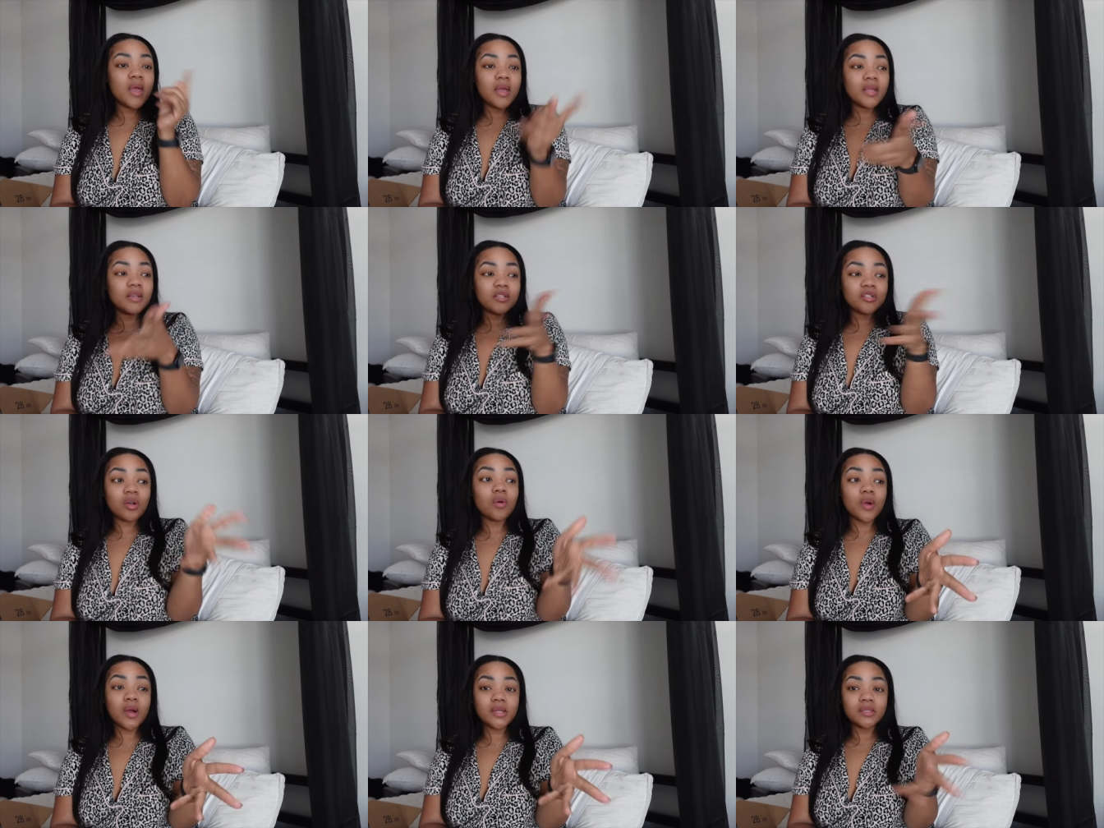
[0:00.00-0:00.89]
and it's so
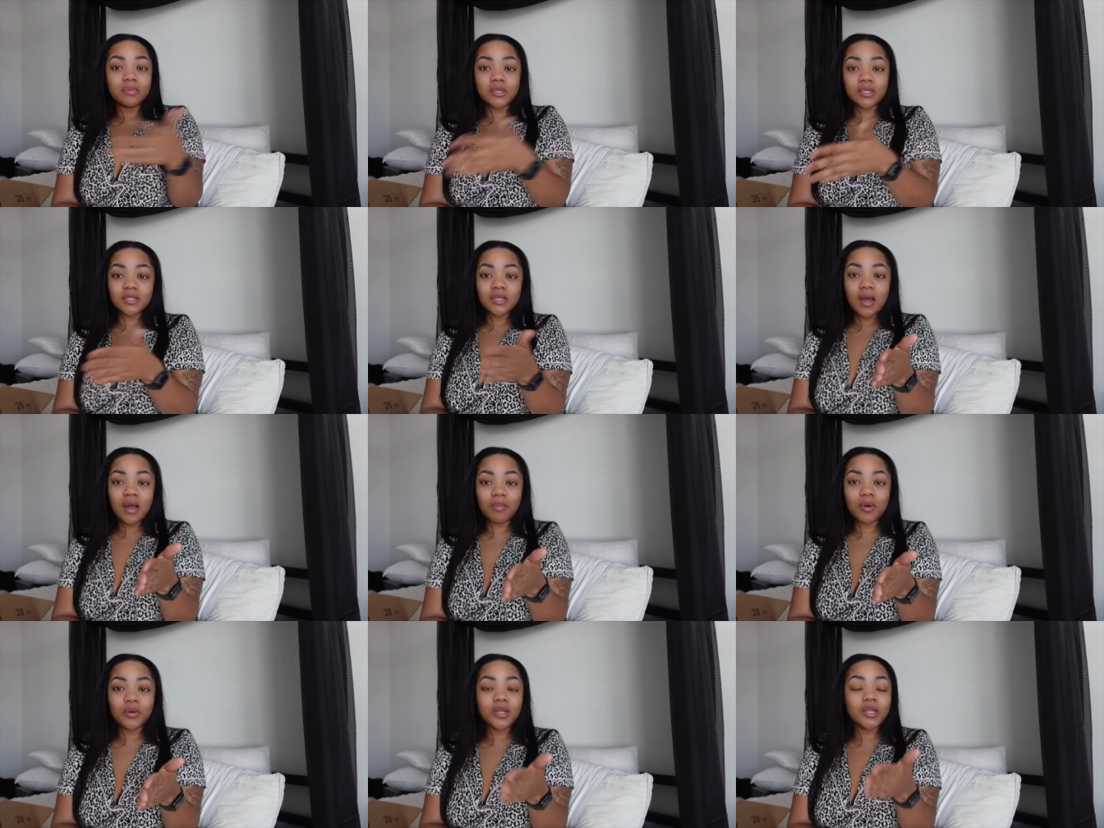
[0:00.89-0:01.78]
crazy because now
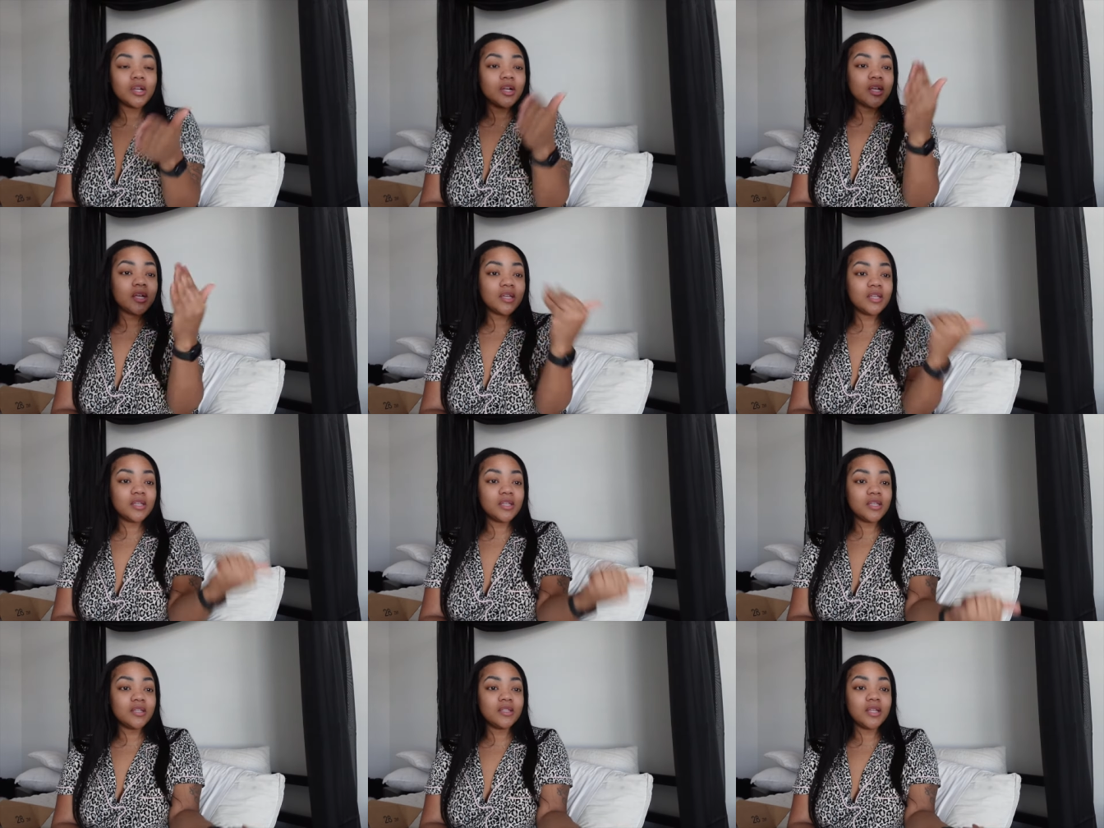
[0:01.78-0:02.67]
I'm on here and
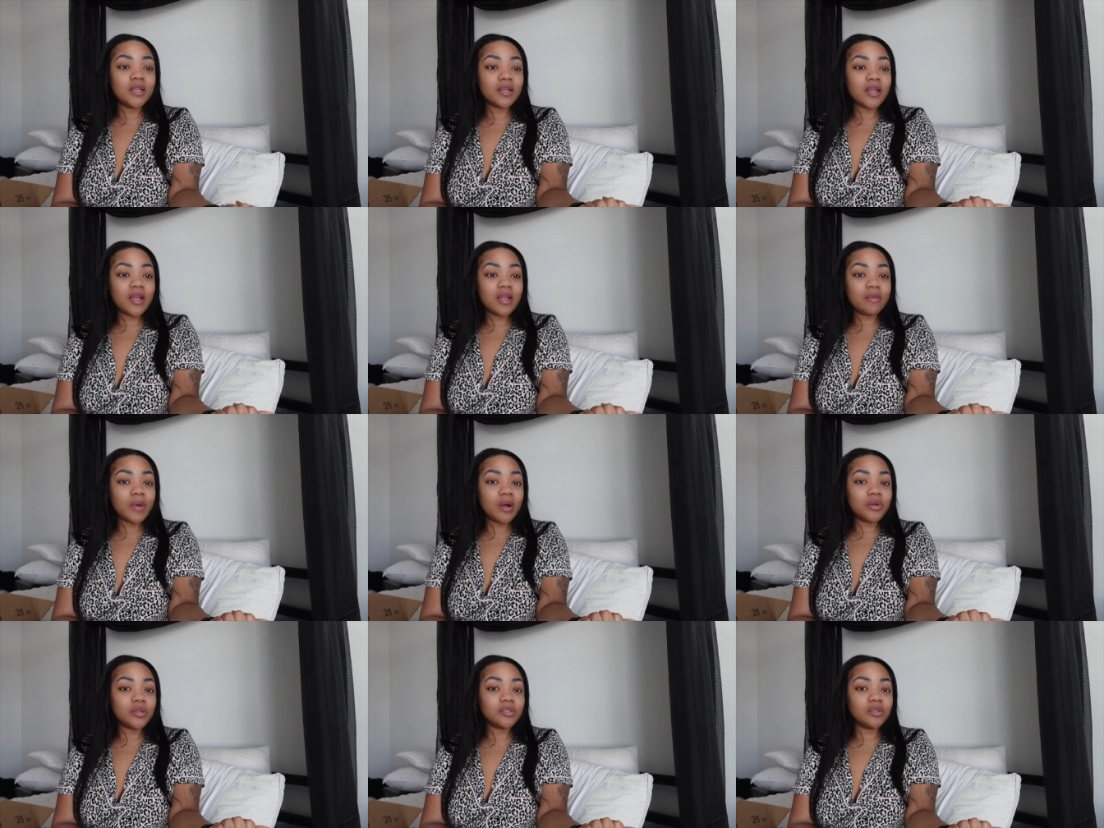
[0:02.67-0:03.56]
he then came
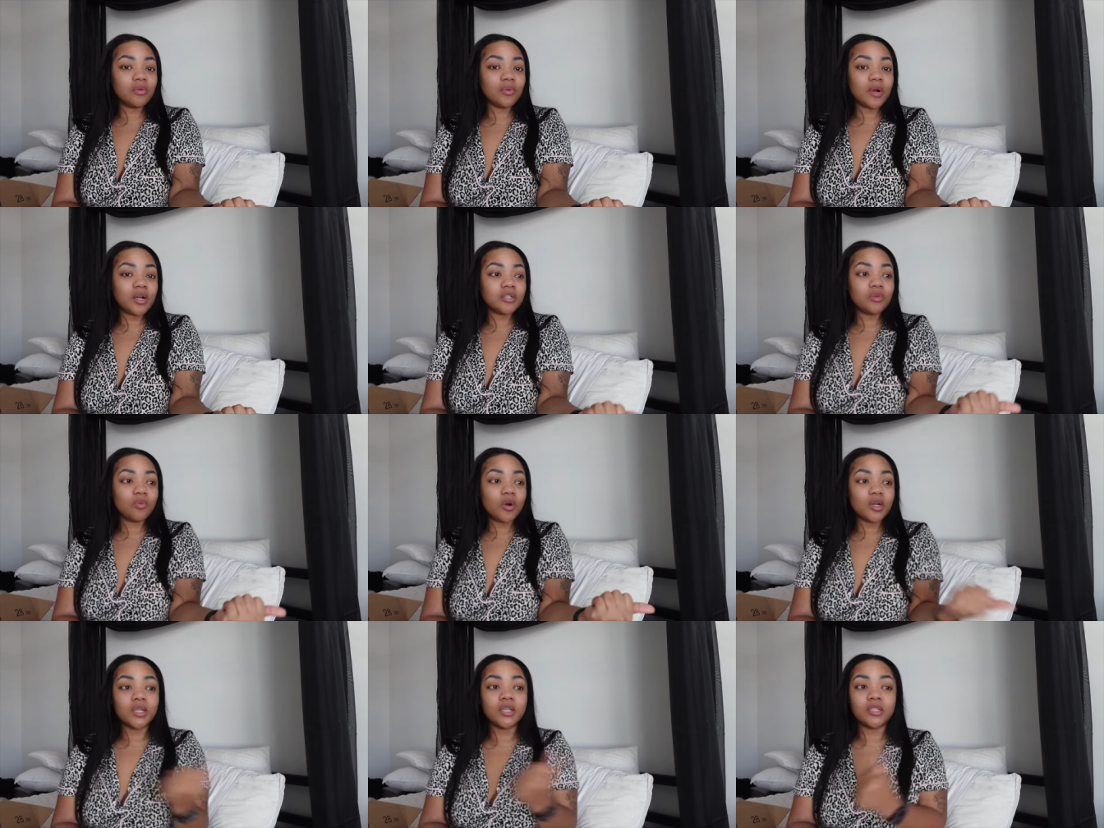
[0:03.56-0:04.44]
out his garage and
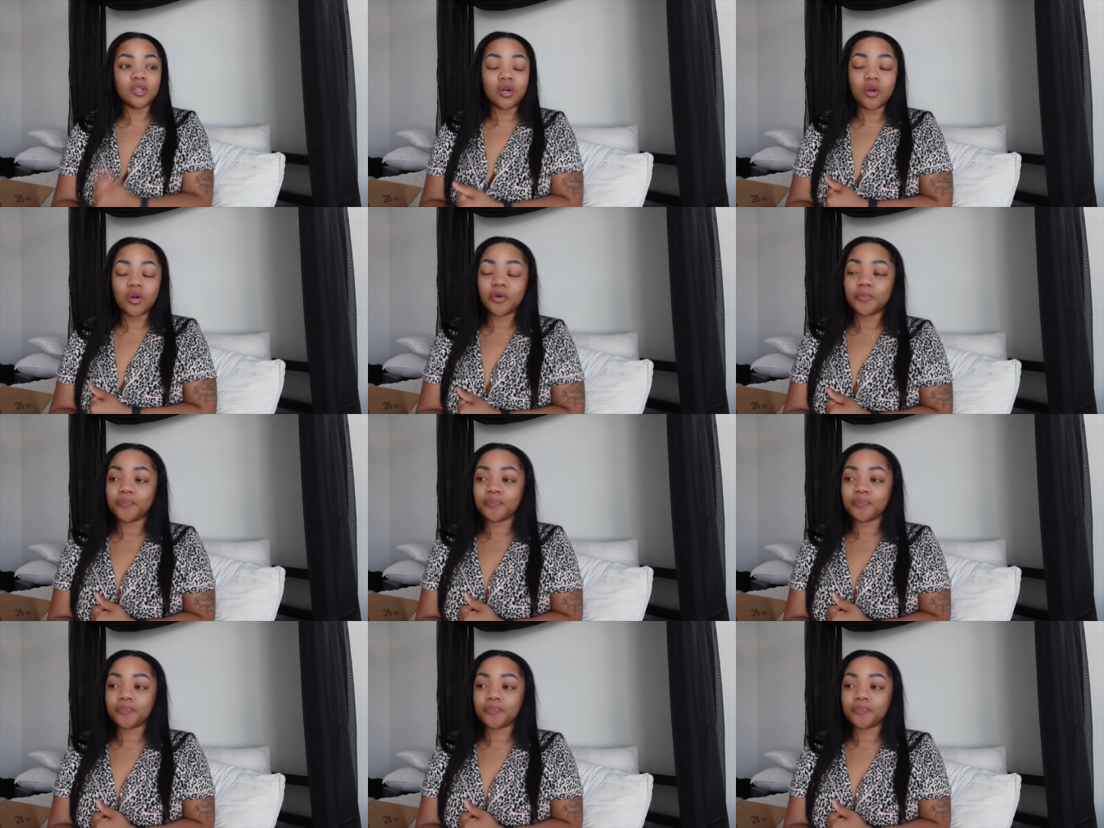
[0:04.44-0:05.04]
walking his dog.